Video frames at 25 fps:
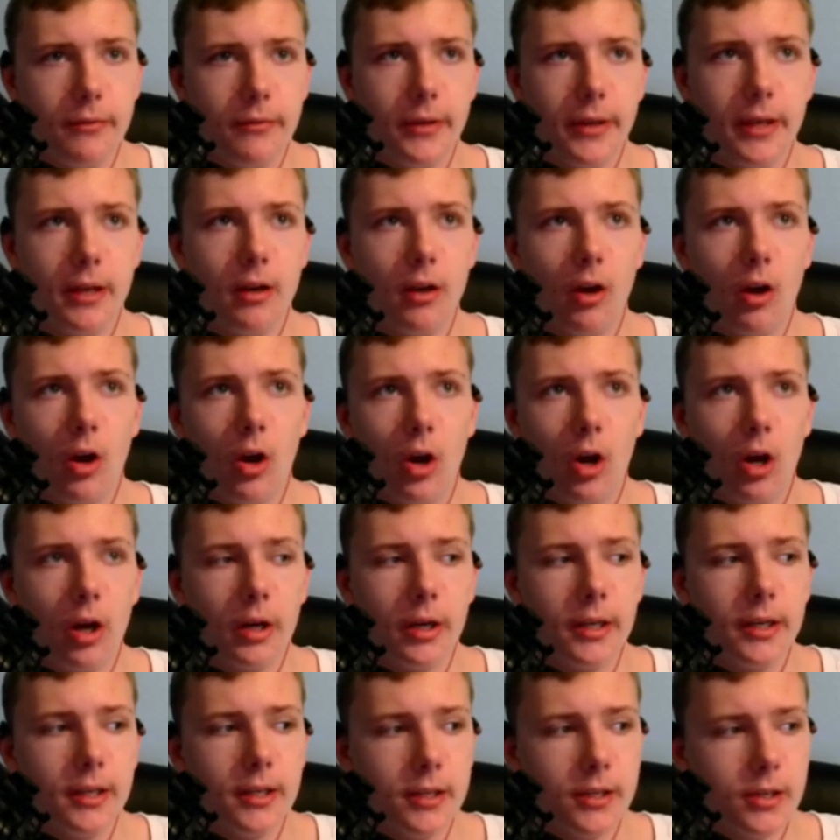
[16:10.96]
in
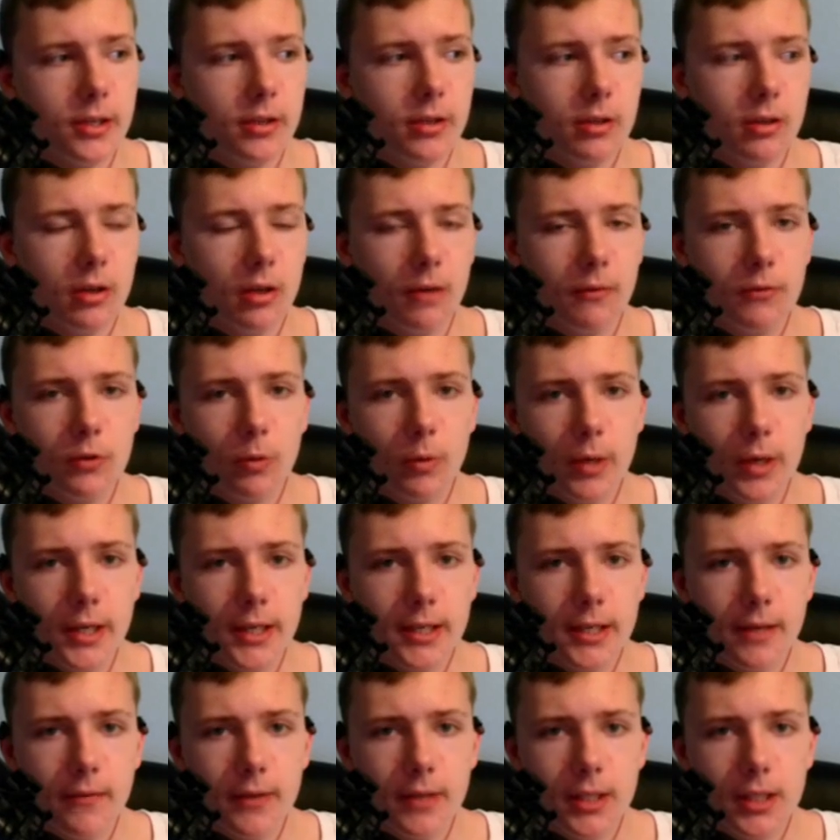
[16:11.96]
August of
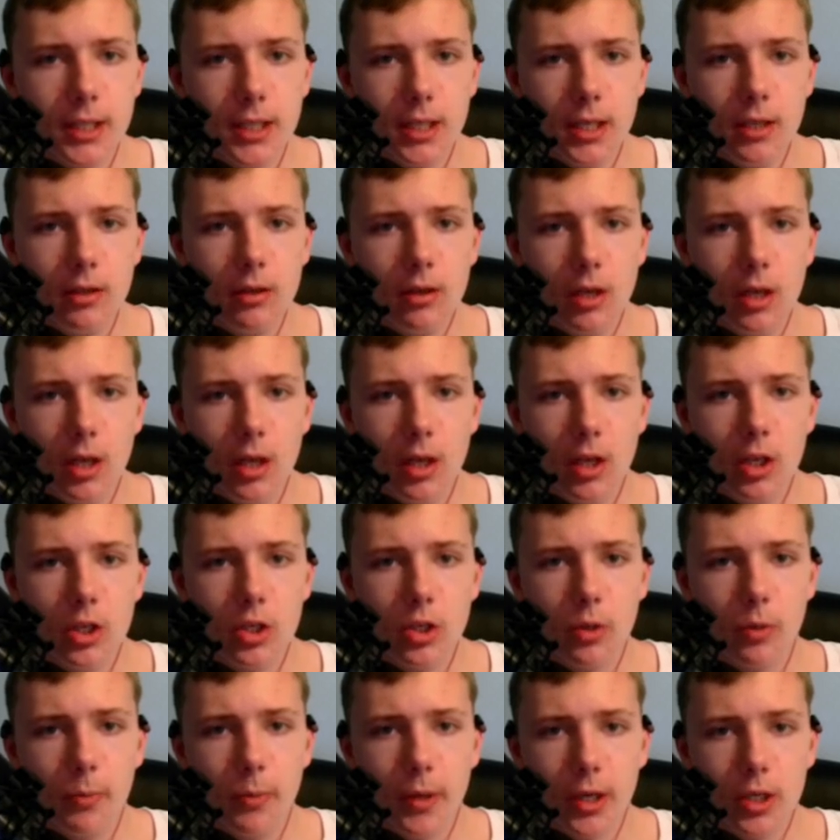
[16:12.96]
2017.
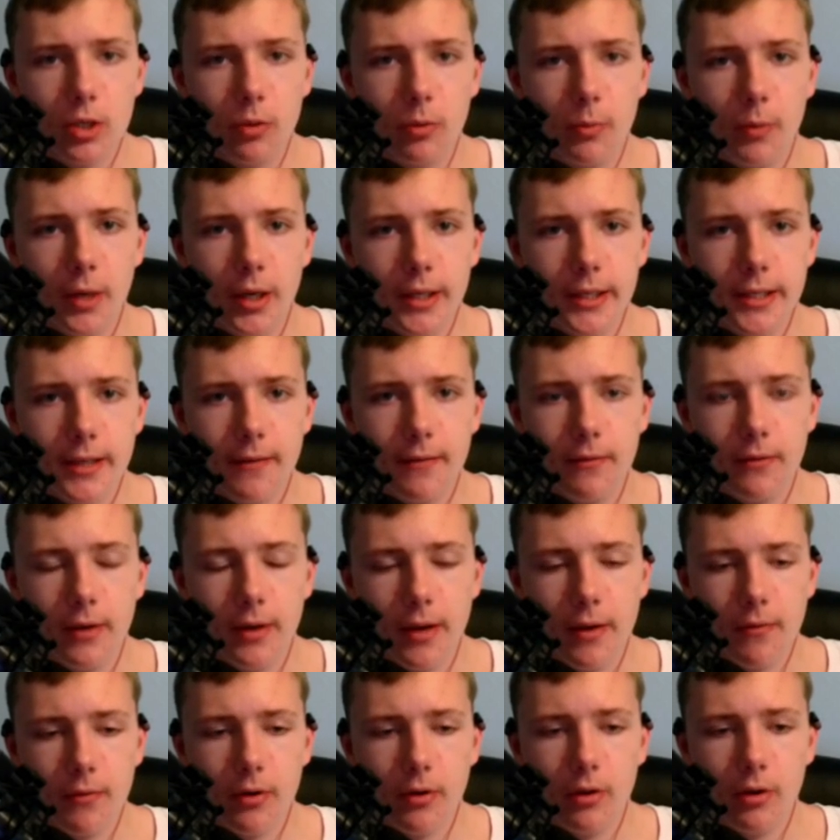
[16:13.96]
So pixel bots
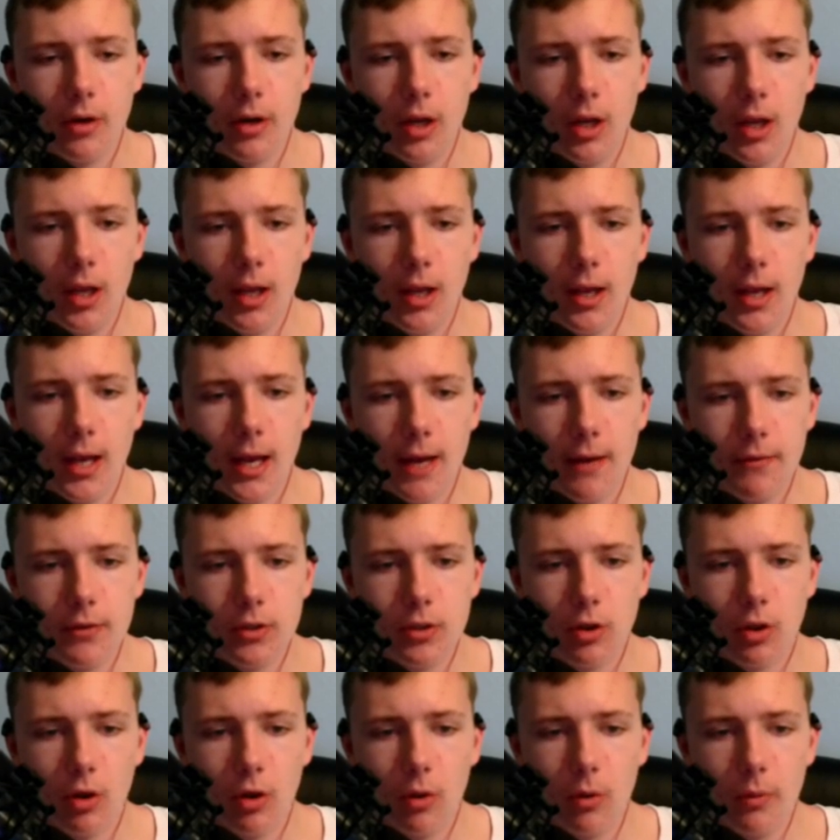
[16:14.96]
haven't
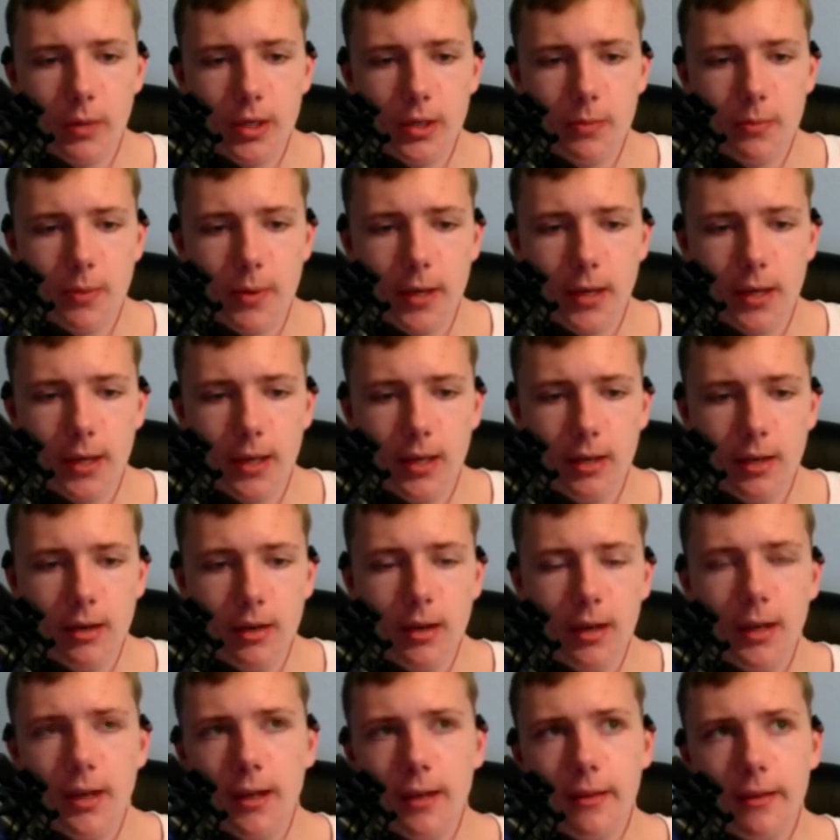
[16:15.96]
always been in.
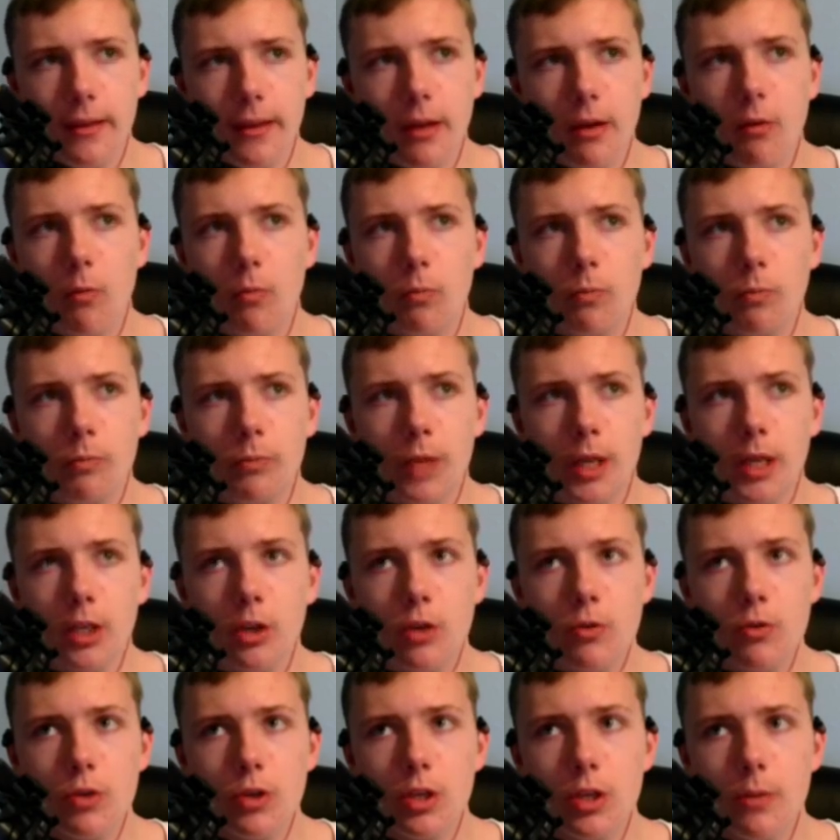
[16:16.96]
They
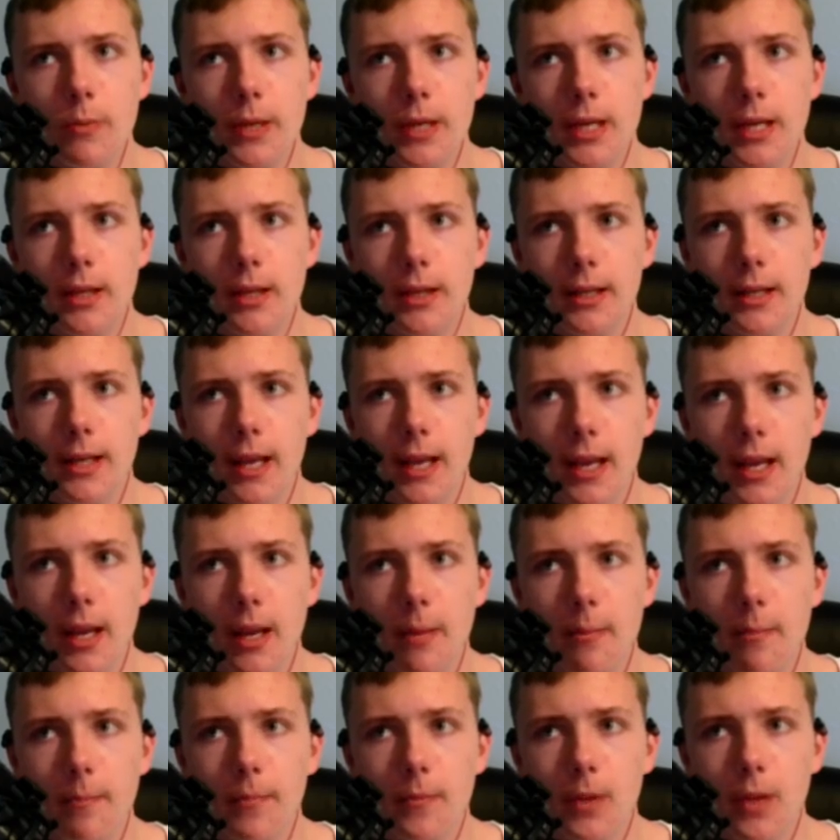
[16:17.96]
used to be in the
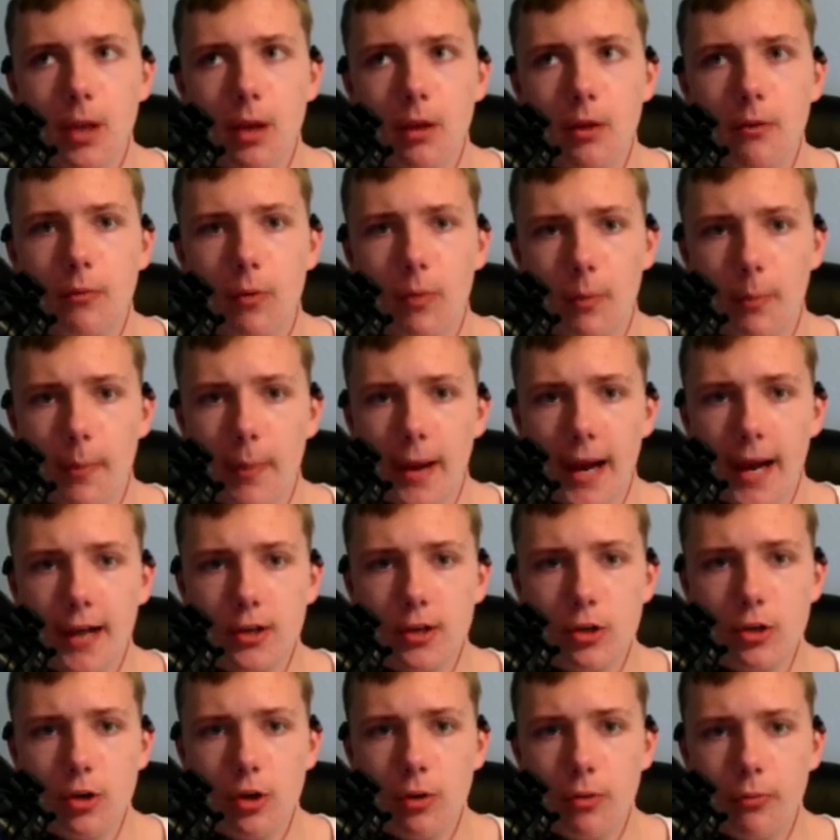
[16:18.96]
game for
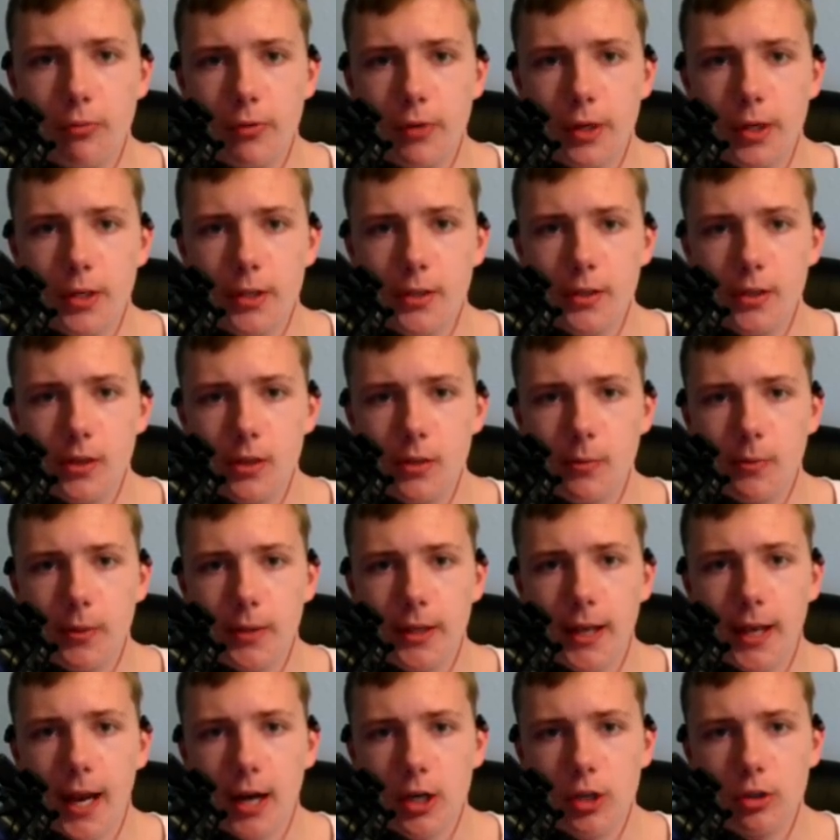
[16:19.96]
patch note fixes, but
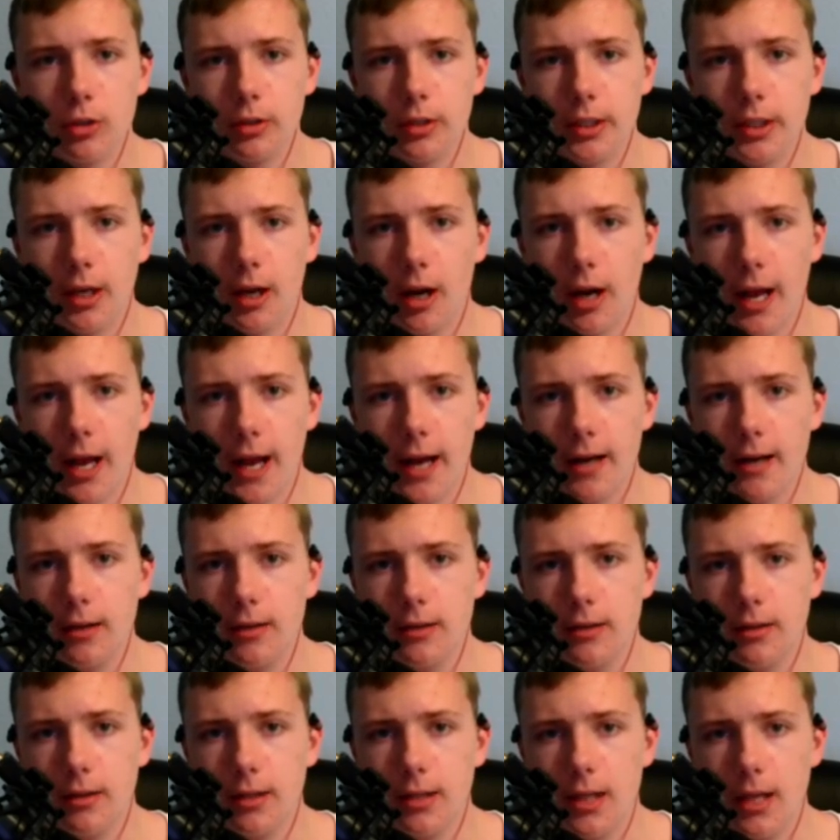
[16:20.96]
they actually got added
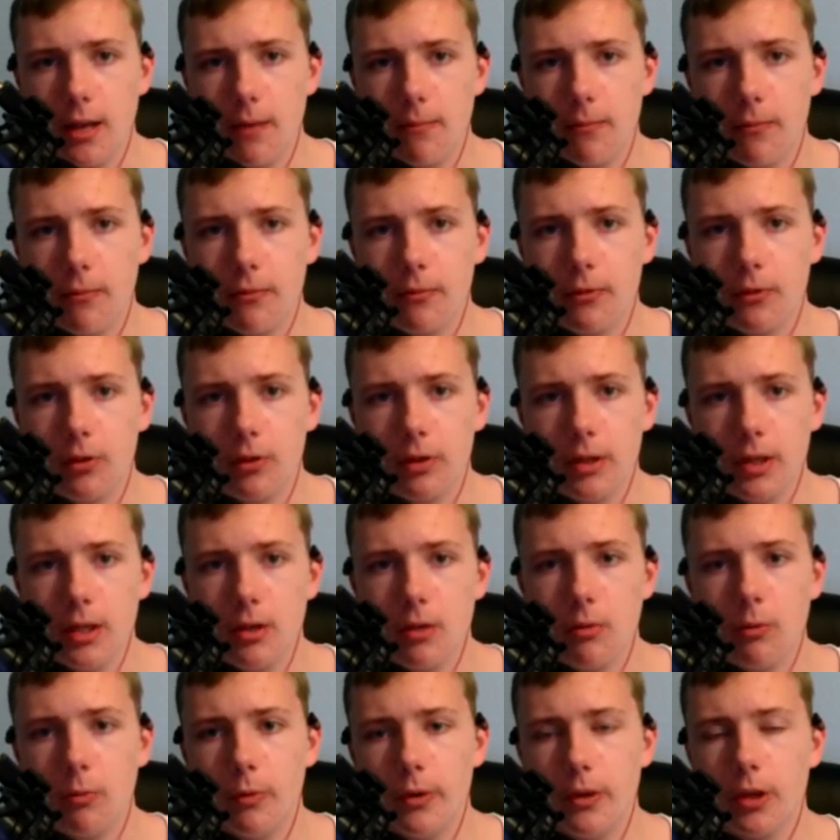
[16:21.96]
to the game fully
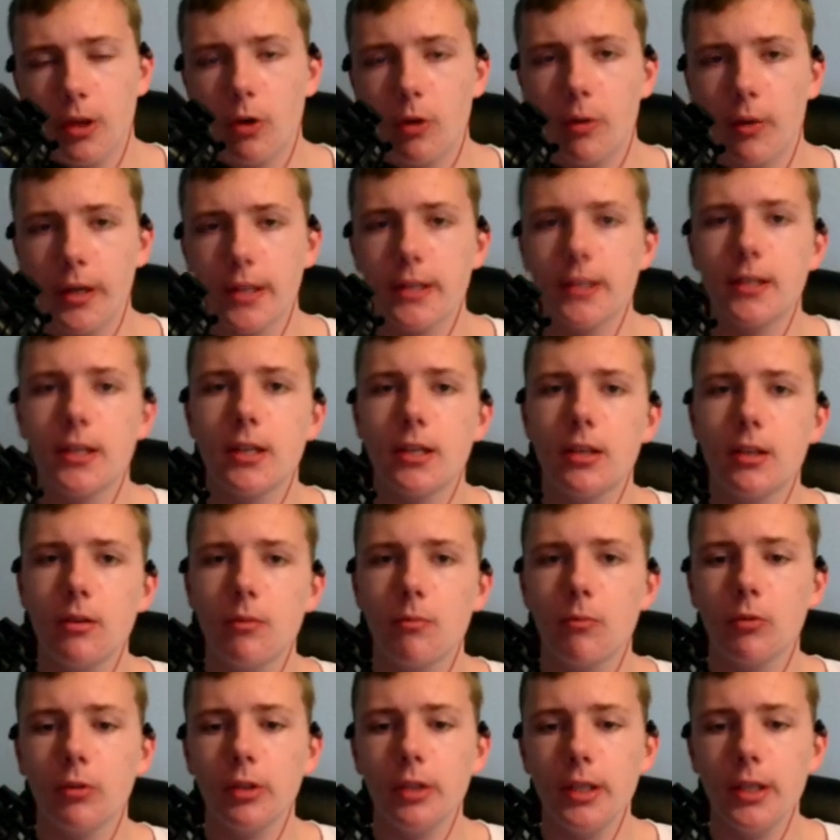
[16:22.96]
when the quest
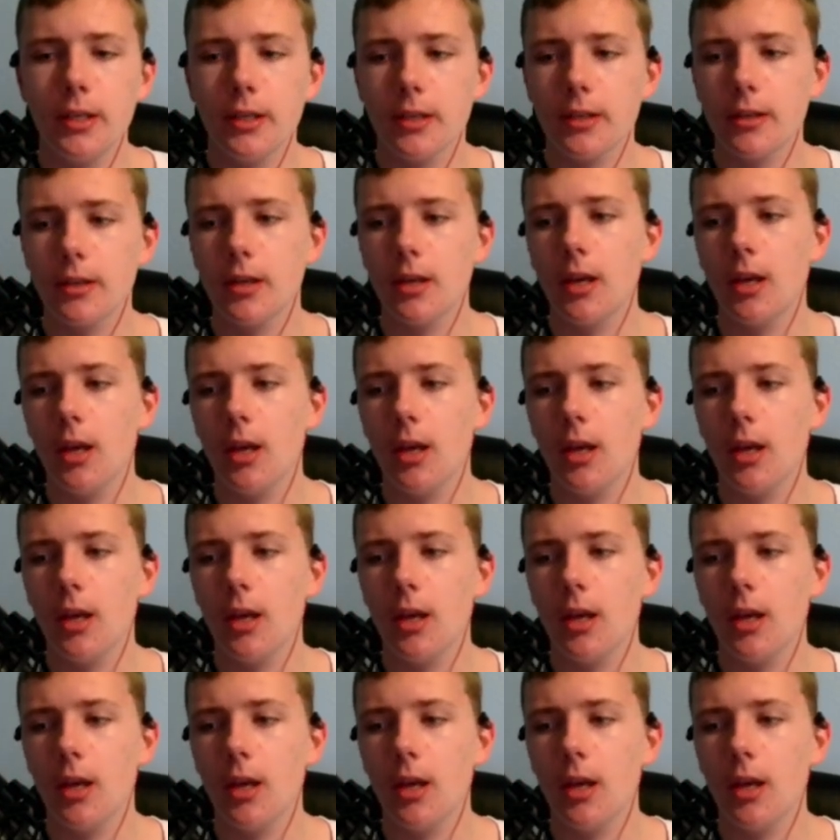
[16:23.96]
system released.